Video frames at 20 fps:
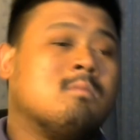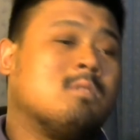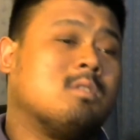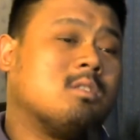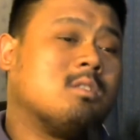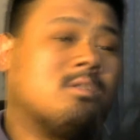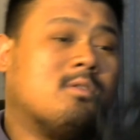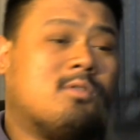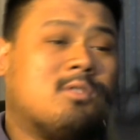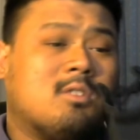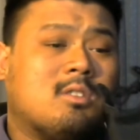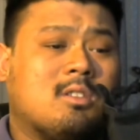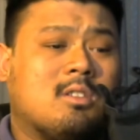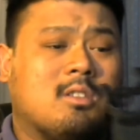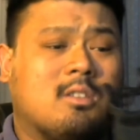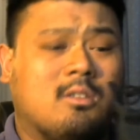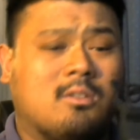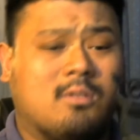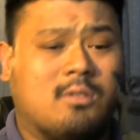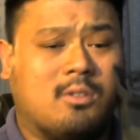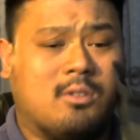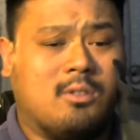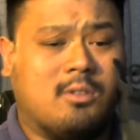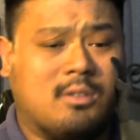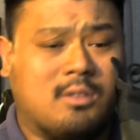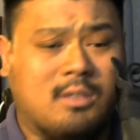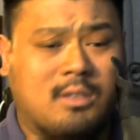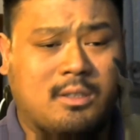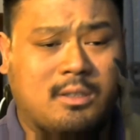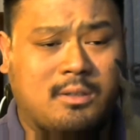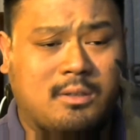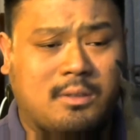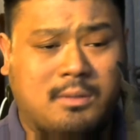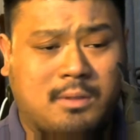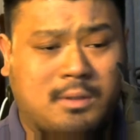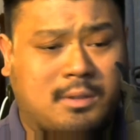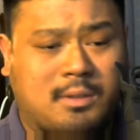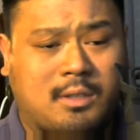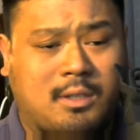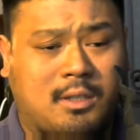so the first thing you'll notice, like you
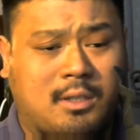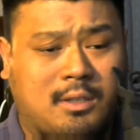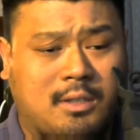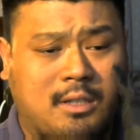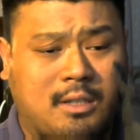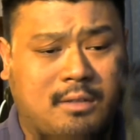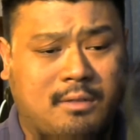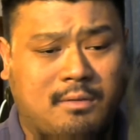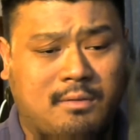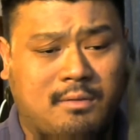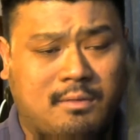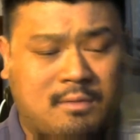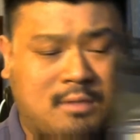just saw in that